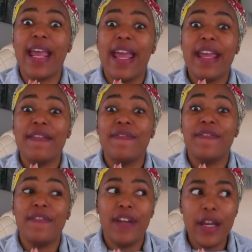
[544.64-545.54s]
a
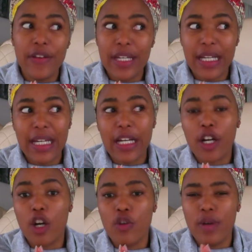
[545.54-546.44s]
very
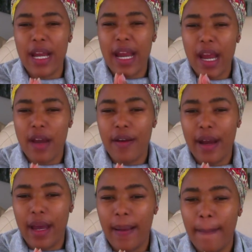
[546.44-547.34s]
gray
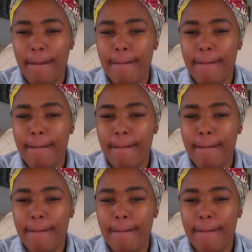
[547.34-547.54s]
area